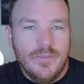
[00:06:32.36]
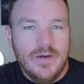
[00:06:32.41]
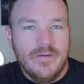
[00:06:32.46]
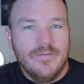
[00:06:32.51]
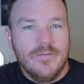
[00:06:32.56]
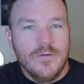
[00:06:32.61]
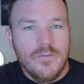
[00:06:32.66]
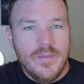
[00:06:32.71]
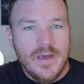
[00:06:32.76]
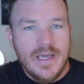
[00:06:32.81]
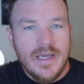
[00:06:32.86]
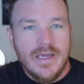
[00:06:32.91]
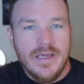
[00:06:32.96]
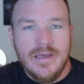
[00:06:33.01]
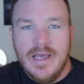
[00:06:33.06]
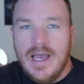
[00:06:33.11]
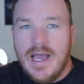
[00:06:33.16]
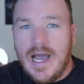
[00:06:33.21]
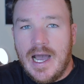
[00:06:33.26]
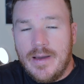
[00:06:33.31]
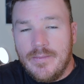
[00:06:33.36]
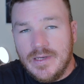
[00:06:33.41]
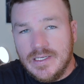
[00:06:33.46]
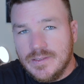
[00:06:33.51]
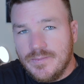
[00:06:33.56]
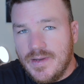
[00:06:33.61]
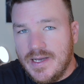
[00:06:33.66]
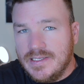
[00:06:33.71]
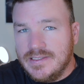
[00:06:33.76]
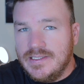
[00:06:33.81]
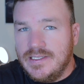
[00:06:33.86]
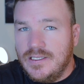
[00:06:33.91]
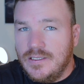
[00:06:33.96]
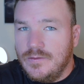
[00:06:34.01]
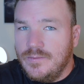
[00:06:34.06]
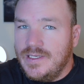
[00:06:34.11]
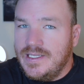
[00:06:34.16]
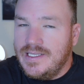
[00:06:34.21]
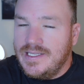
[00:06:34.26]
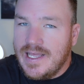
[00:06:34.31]
But for me, I'm expecting a little
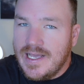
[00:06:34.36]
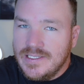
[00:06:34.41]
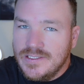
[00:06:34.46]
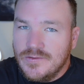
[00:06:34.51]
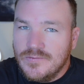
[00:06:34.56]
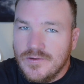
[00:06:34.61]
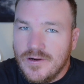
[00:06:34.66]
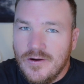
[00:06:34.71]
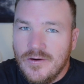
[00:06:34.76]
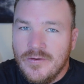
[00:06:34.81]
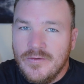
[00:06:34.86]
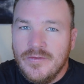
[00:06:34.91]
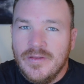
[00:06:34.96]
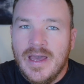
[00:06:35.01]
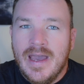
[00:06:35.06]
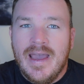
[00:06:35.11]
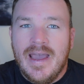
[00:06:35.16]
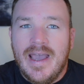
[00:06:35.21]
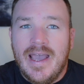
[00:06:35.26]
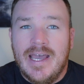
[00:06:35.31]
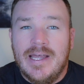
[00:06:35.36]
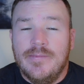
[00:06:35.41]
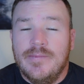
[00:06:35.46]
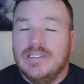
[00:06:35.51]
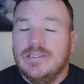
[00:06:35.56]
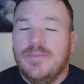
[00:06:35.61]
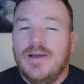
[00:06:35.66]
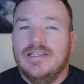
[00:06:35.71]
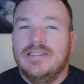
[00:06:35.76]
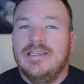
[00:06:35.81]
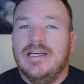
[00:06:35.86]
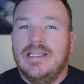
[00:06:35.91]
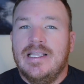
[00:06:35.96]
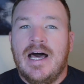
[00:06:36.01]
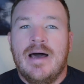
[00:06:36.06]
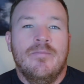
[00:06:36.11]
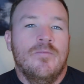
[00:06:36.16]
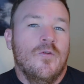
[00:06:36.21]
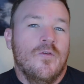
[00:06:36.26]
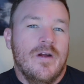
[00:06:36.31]
bit less growth, and I'm expecting a
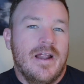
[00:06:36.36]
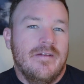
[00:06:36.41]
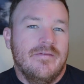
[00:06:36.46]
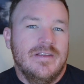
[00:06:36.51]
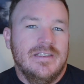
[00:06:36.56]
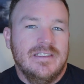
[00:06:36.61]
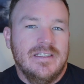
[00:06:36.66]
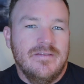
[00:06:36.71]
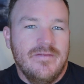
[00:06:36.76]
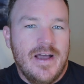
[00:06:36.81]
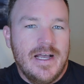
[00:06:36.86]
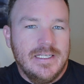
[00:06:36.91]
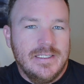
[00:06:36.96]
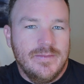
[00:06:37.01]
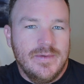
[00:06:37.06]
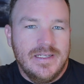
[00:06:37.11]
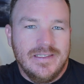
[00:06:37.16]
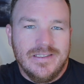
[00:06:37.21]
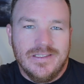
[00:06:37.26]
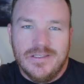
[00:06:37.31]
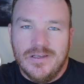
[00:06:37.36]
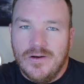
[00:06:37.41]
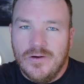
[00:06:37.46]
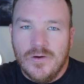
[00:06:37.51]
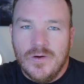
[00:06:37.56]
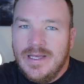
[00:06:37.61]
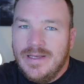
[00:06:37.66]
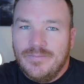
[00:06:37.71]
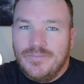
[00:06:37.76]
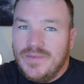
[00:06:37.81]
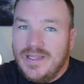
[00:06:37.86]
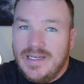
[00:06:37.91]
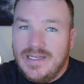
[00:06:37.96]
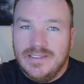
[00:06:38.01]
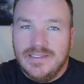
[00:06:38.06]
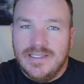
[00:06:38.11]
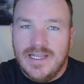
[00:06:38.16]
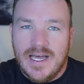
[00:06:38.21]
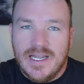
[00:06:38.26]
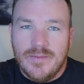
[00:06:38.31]
lot more out of this investment, so
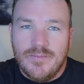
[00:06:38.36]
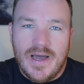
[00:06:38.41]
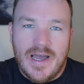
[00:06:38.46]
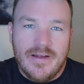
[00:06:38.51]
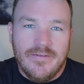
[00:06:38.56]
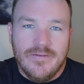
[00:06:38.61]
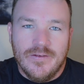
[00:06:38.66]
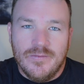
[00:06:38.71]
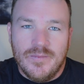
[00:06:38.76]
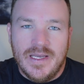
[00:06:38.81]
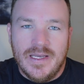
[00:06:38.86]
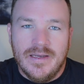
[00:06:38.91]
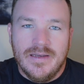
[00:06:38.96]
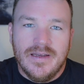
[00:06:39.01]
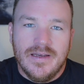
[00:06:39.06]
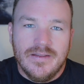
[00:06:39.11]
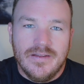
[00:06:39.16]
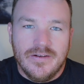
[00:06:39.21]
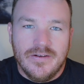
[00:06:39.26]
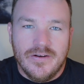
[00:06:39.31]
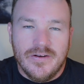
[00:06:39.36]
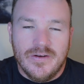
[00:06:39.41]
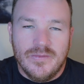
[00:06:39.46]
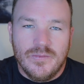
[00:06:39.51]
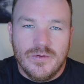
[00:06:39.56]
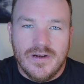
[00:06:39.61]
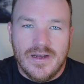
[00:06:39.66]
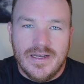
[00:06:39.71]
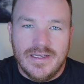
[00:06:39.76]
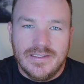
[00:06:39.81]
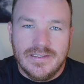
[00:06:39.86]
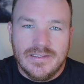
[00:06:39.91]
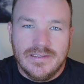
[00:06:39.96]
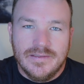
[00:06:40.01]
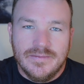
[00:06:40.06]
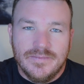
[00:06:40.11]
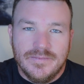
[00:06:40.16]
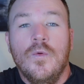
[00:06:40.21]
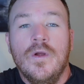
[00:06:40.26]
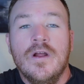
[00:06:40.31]
it's not a buy for me at the current price.
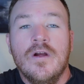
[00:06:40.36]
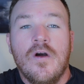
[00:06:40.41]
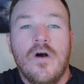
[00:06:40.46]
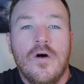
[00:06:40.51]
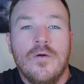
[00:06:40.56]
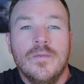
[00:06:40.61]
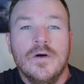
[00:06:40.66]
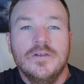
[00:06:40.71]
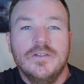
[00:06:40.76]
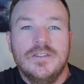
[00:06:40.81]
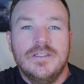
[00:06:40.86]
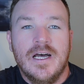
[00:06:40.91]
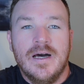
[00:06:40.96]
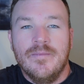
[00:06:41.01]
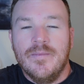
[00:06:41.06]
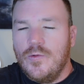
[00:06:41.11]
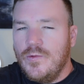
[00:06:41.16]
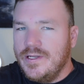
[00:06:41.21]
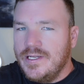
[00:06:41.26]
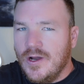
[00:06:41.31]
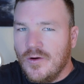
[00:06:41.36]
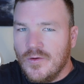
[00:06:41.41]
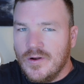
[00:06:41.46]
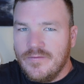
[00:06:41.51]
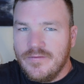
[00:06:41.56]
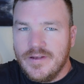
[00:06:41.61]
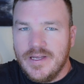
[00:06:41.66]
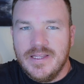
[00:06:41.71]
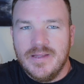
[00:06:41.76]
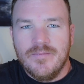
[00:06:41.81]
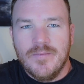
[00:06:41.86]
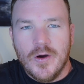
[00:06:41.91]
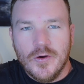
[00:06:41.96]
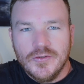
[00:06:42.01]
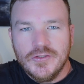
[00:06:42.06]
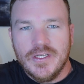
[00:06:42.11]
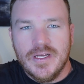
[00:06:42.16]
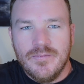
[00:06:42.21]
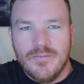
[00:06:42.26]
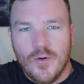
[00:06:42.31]
We are almost done, but we don't want to forget the
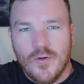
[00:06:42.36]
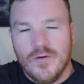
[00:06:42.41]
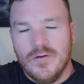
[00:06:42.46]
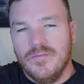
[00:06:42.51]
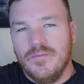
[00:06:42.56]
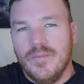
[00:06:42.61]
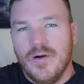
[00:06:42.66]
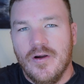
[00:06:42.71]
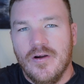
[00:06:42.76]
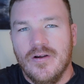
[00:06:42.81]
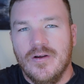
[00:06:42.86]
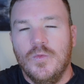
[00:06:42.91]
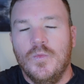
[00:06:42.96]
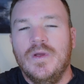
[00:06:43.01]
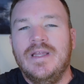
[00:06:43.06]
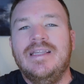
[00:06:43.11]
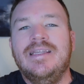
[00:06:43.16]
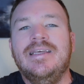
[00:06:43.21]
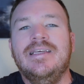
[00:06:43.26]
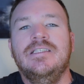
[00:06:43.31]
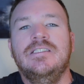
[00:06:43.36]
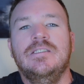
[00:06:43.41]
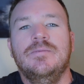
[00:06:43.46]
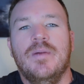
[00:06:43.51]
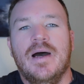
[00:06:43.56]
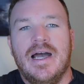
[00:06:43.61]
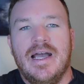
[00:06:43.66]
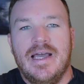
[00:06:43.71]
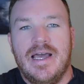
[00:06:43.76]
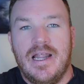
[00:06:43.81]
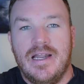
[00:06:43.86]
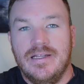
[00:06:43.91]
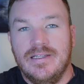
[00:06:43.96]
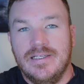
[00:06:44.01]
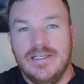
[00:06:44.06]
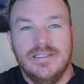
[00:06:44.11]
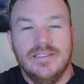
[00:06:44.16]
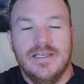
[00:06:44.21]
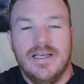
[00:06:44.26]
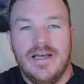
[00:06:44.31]
most important part. We need to buy at a
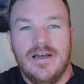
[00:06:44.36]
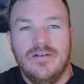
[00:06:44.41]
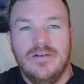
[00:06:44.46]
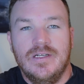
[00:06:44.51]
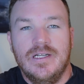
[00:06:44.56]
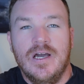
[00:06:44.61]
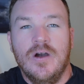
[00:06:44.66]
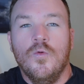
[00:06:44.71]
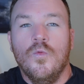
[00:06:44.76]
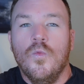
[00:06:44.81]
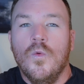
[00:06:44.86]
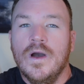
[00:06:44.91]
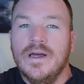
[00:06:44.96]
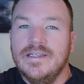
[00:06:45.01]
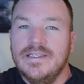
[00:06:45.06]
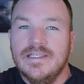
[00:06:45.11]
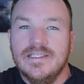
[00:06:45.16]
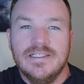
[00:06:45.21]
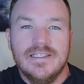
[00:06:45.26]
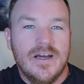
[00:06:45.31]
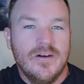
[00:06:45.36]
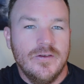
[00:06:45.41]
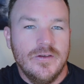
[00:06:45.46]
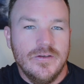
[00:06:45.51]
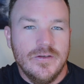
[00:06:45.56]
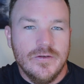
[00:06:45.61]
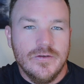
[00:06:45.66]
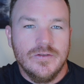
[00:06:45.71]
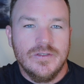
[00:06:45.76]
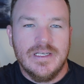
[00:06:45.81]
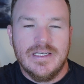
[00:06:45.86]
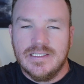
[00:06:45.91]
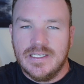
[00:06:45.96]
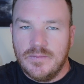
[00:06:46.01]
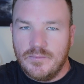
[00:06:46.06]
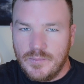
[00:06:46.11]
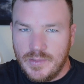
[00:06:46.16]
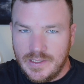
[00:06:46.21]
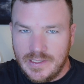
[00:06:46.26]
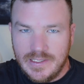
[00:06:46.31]
discount. Now, what discount you use is
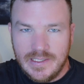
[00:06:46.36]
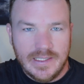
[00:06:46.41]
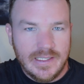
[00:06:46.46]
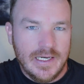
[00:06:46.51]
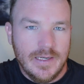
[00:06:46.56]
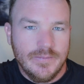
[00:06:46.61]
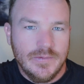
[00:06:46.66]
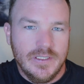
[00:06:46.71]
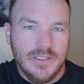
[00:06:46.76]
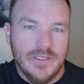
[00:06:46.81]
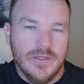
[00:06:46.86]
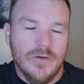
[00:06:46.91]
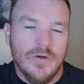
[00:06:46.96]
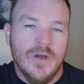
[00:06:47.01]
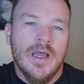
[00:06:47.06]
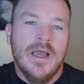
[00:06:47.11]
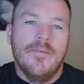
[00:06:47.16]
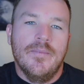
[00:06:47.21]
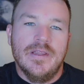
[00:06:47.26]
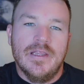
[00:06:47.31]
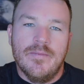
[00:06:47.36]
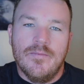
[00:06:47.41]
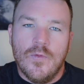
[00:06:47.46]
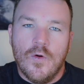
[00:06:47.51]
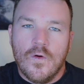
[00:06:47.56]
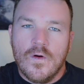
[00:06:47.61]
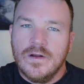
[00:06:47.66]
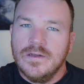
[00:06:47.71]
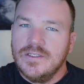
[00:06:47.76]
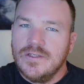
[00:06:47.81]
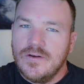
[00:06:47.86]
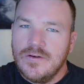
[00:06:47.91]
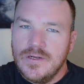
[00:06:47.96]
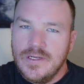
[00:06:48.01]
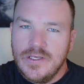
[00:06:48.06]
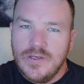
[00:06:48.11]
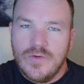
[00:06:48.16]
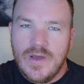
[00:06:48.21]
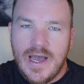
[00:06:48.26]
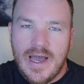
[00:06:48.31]
completely up to you, but the more
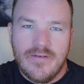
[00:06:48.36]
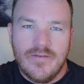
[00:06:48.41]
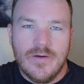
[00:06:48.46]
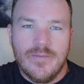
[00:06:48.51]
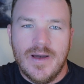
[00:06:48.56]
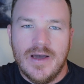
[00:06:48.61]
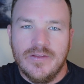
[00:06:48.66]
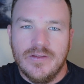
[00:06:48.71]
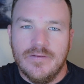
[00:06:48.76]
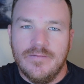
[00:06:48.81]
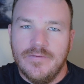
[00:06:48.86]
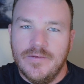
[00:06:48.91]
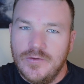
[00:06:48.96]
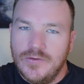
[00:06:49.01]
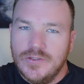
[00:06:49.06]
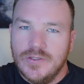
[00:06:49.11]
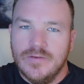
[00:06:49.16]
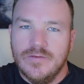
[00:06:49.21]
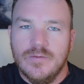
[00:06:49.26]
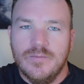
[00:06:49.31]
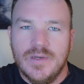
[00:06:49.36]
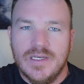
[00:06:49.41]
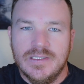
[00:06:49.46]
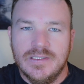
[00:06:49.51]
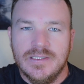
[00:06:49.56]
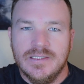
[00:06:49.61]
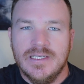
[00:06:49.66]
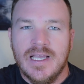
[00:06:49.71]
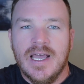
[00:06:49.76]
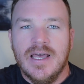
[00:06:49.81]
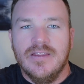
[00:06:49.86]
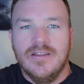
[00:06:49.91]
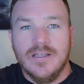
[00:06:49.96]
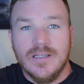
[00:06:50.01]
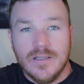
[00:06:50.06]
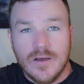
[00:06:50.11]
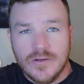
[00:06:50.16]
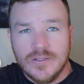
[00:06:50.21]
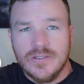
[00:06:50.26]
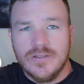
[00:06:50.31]
uncertainty you have about the future of a business, the
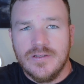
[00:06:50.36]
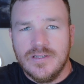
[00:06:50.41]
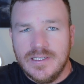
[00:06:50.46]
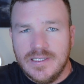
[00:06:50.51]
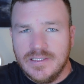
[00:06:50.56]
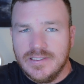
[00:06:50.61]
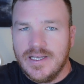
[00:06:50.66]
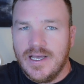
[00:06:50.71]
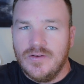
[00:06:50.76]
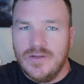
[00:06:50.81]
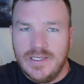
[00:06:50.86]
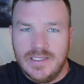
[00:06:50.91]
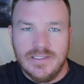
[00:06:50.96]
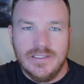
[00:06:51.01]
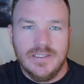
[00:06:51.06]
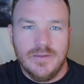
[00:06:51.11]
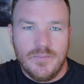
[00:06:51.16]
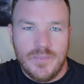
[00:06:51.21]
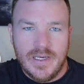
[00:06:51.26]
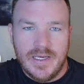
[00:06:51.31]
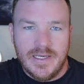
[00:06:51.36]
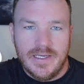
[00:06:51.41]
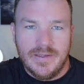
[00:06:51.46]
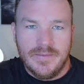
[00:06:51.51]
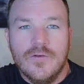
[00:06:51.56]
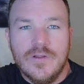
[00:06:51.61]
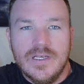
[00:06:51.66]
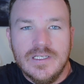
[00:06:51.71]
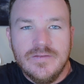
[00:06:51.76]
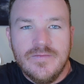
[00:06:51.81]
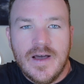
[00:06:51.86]
larger the discount needs to be. For this